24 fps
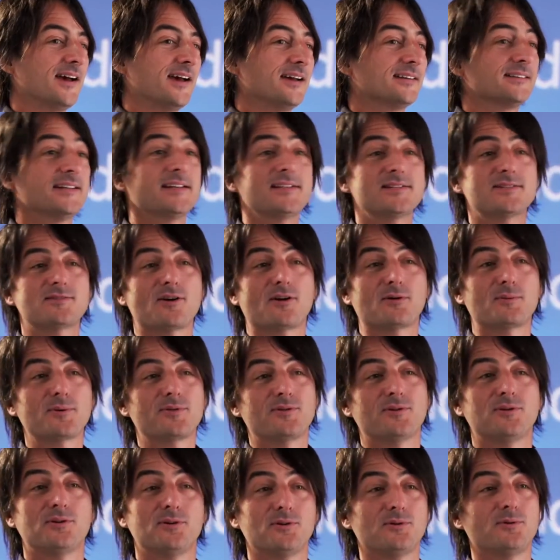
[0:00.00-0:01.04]
Let's start with the
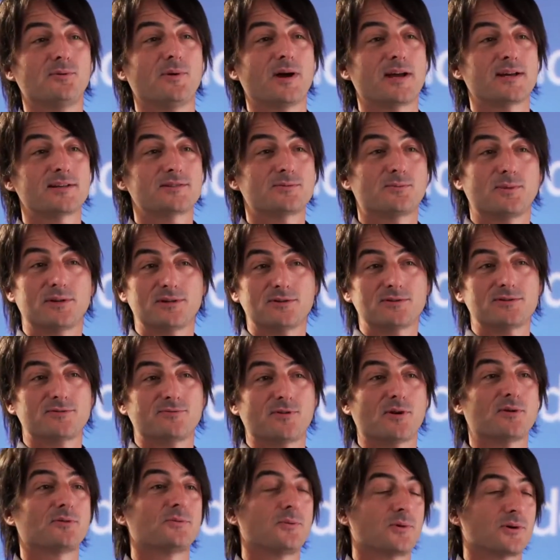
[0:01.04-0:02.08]
new ways Windows
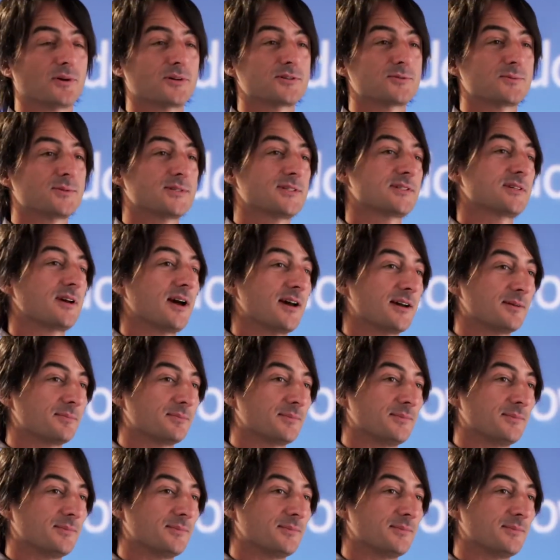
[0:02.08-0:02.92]
Phone works with Skype.